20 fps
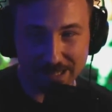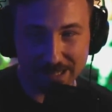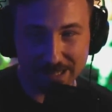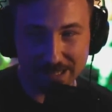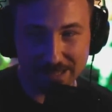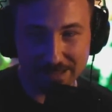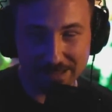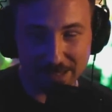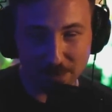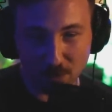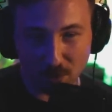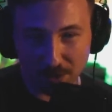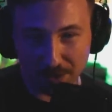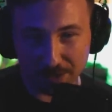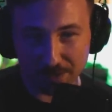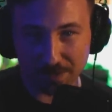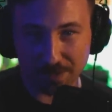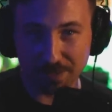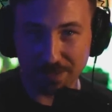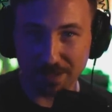they want
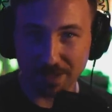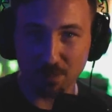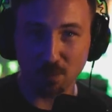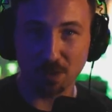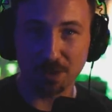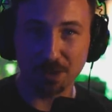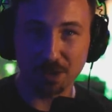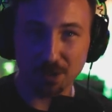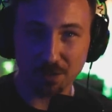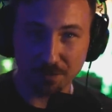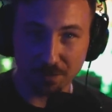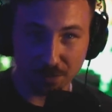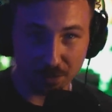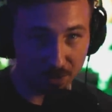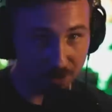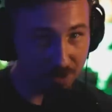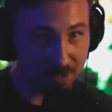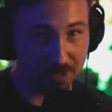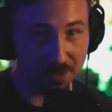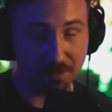to they want to they're
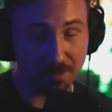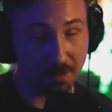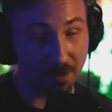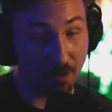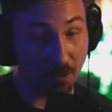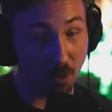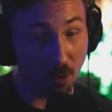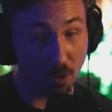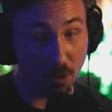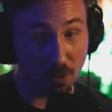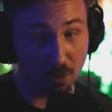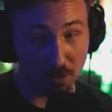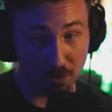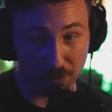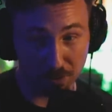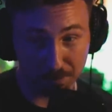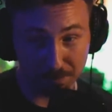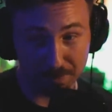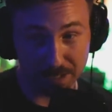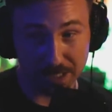going to
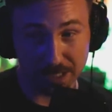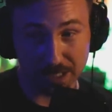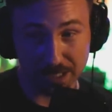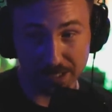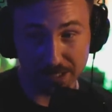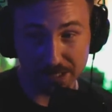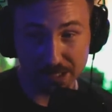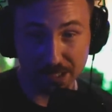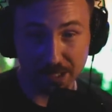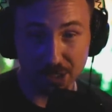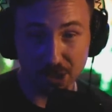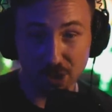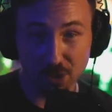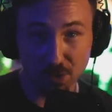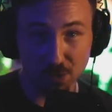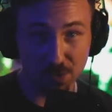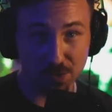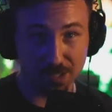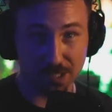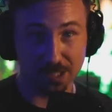all media is going to
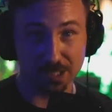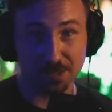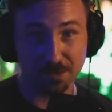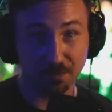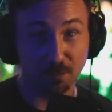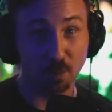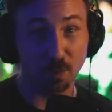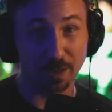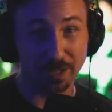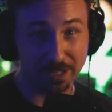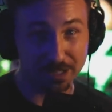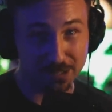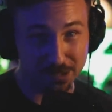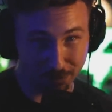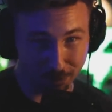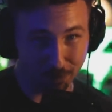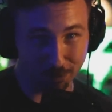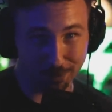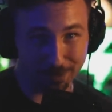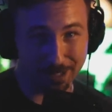use this for a
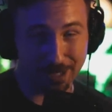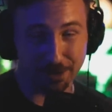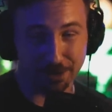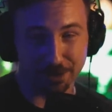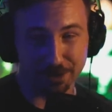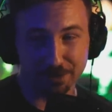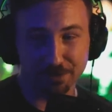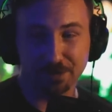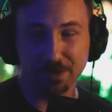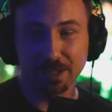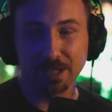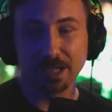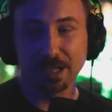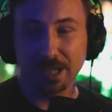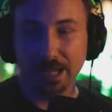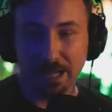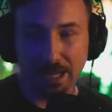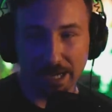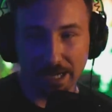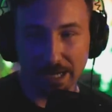certain narrative
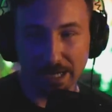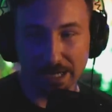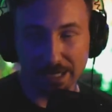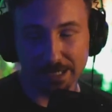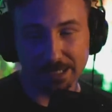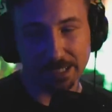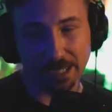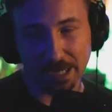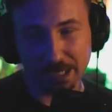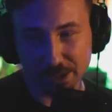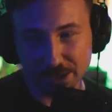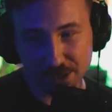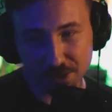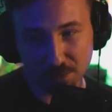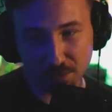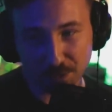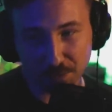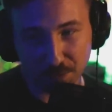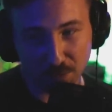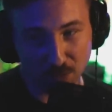and i just
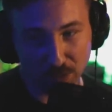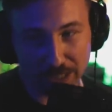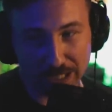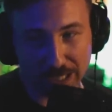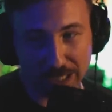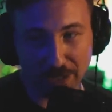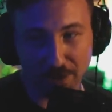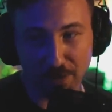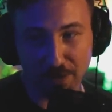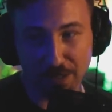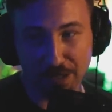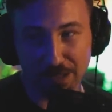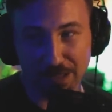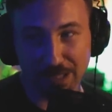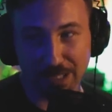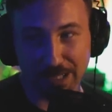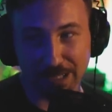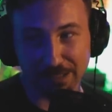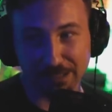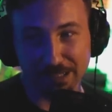want to point out
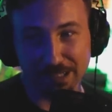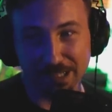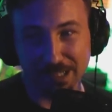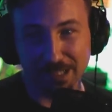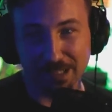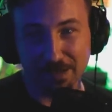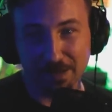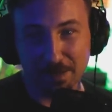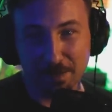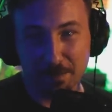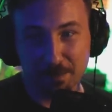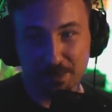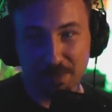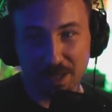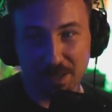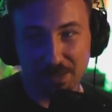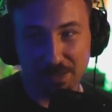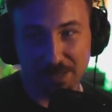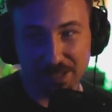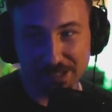that
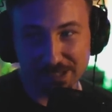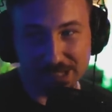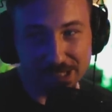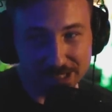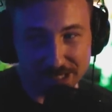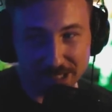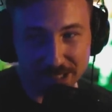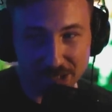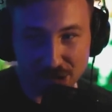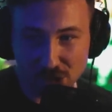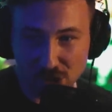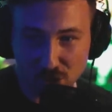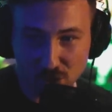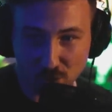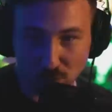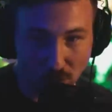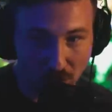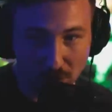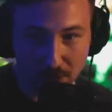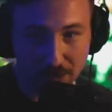this isn't the
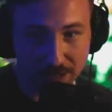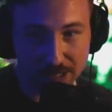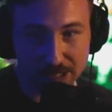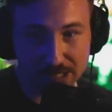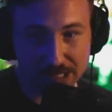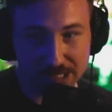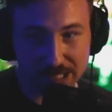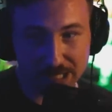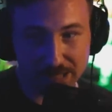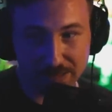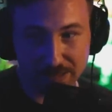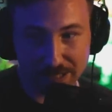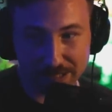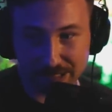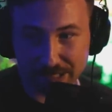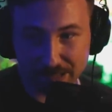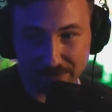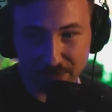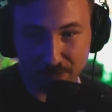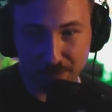strongest
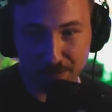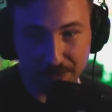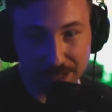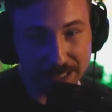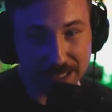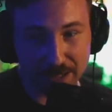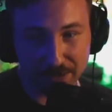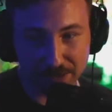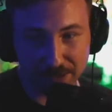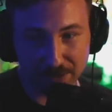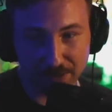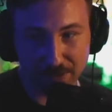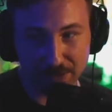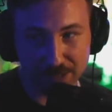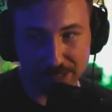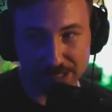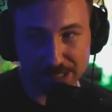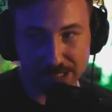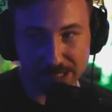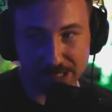that's ever been out there
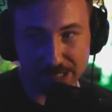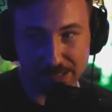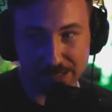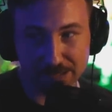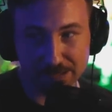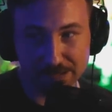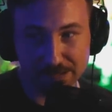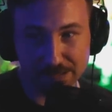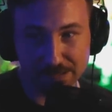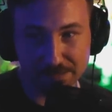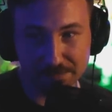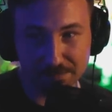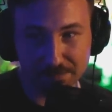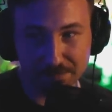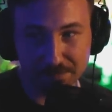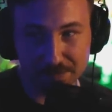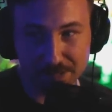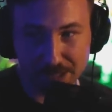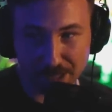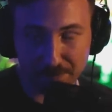this is
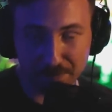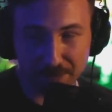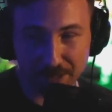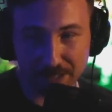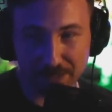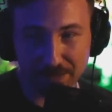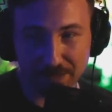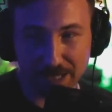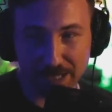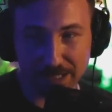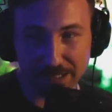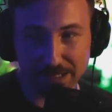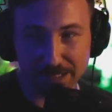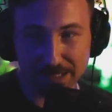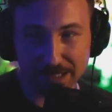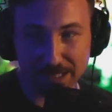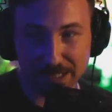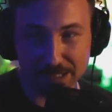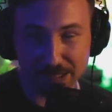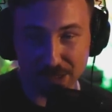something that
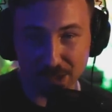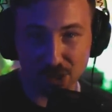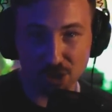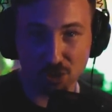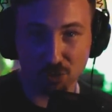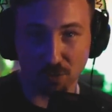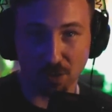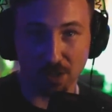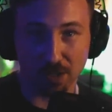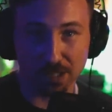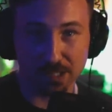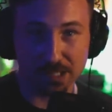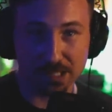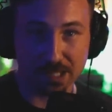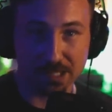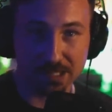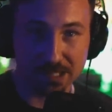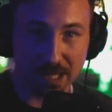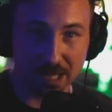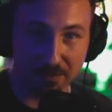is the strongest
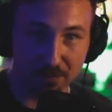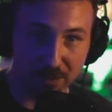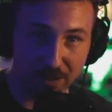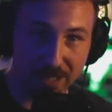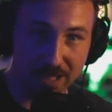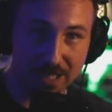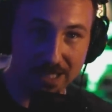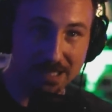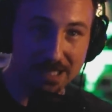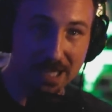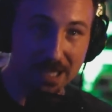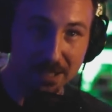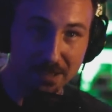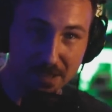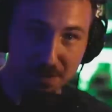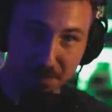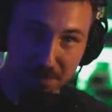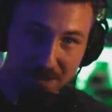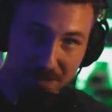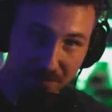that's ever hit and
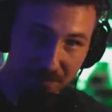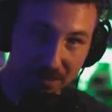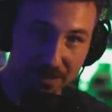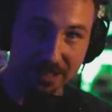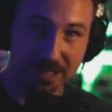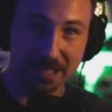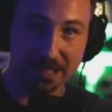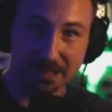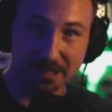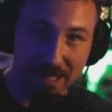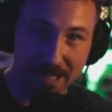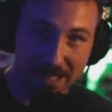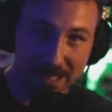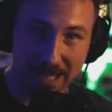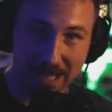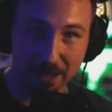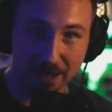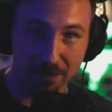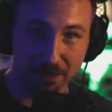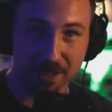specifically hit that
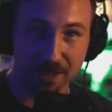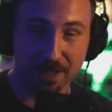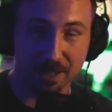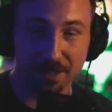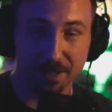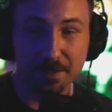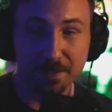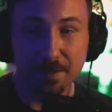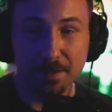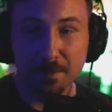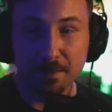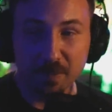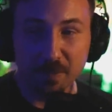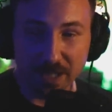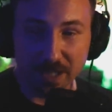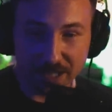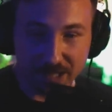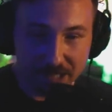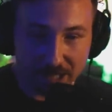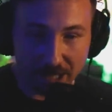area
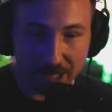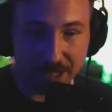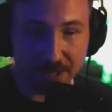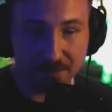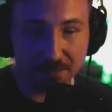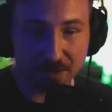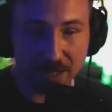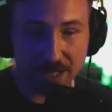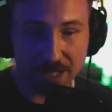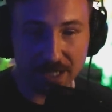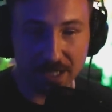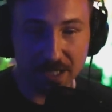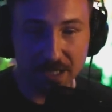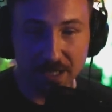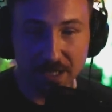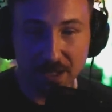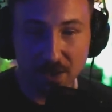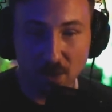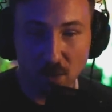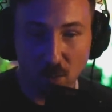it's kind of like
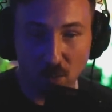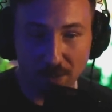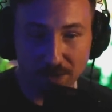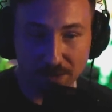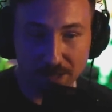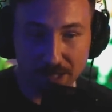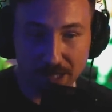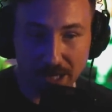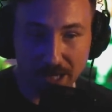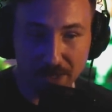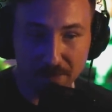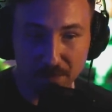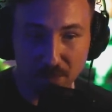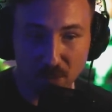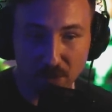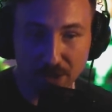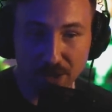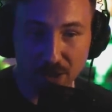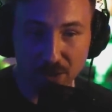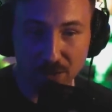when the
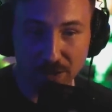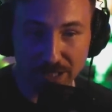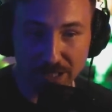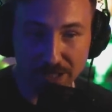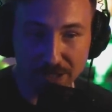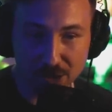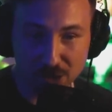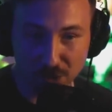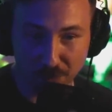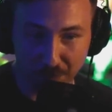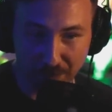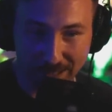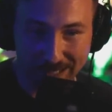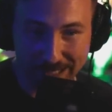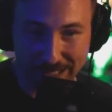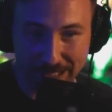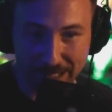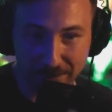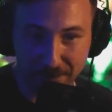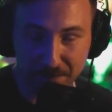9.0 hit
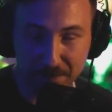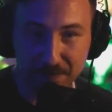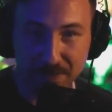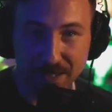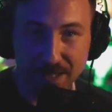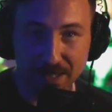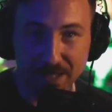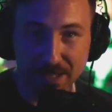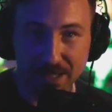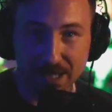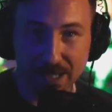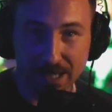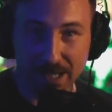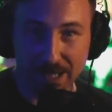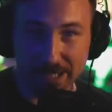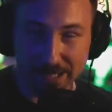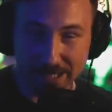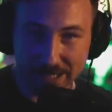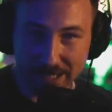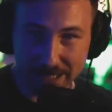japan
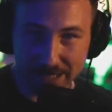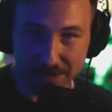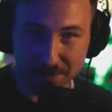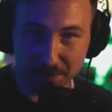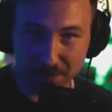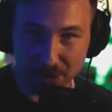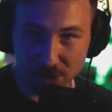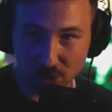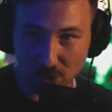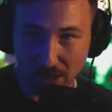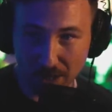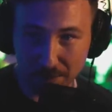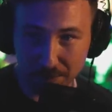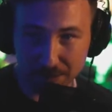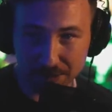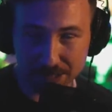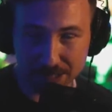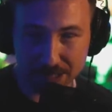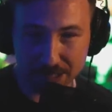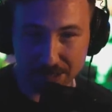uh, it hit
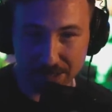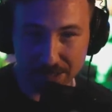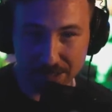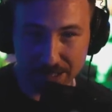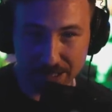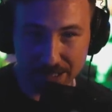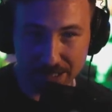metropolis it,